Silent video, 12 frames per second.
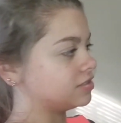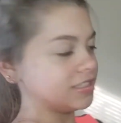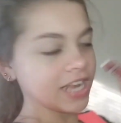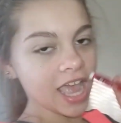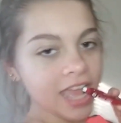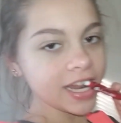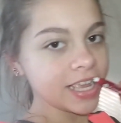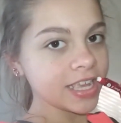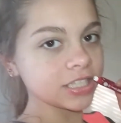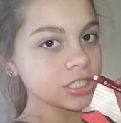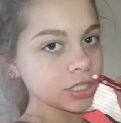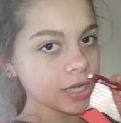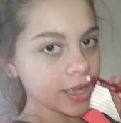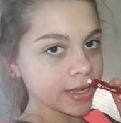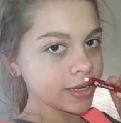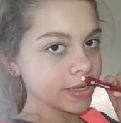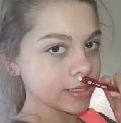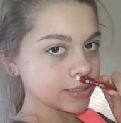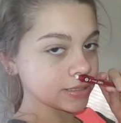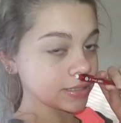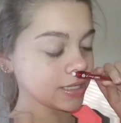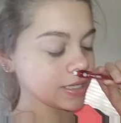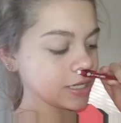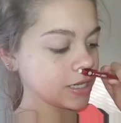Nine inch, nine inch,
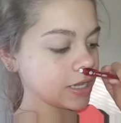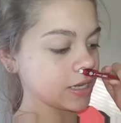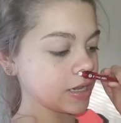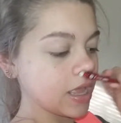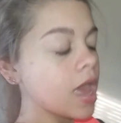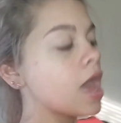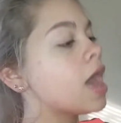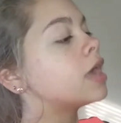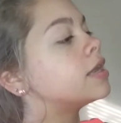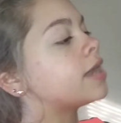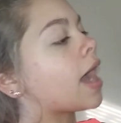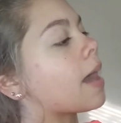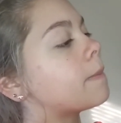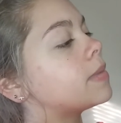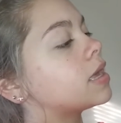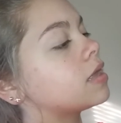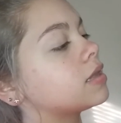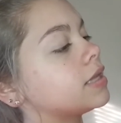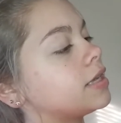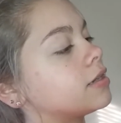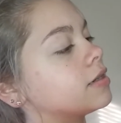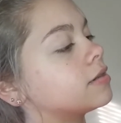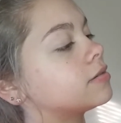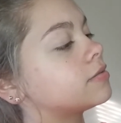nine, nine, nine, nine
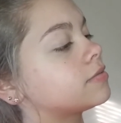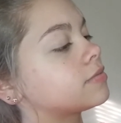milliliter.